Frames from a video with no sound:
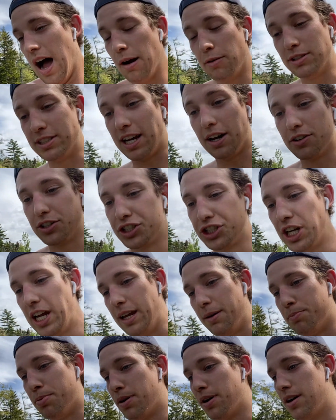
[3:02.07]
was out of
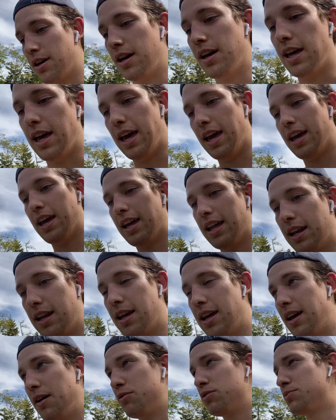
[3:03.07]
shape. And
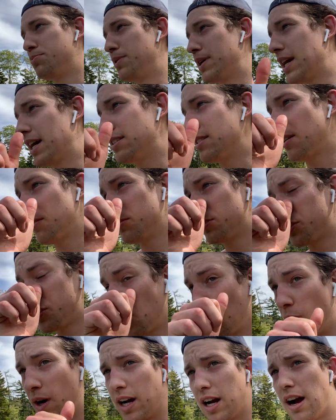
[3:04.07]
it was because I was
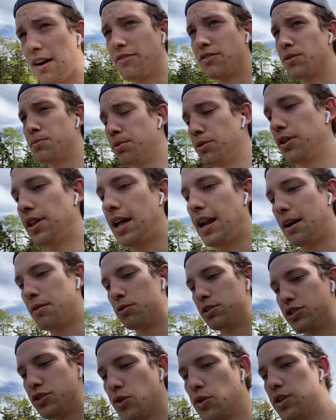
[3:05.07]
so uncomfortable that I
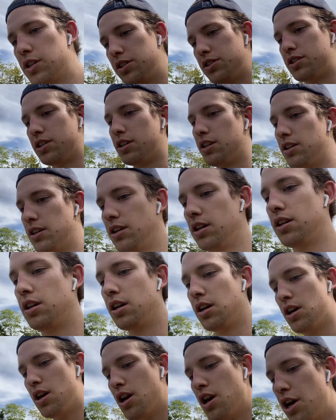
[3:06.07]
resorted to
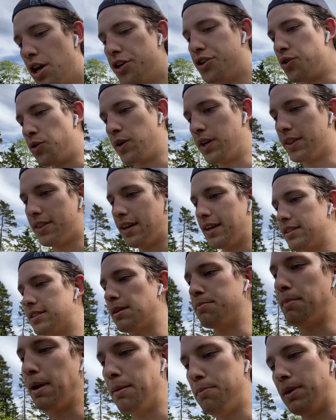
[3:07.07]
doing things that
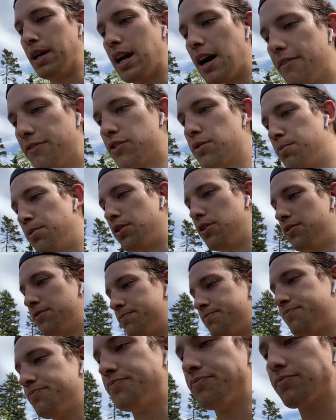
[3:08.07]
made me comfortable,
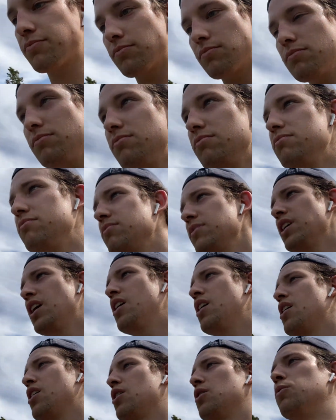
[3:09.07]

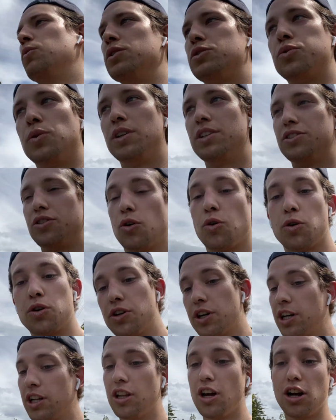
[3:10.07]
which was
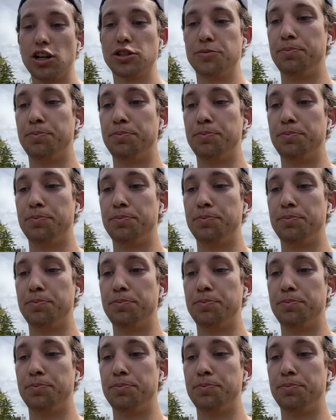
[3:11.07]
ordering a large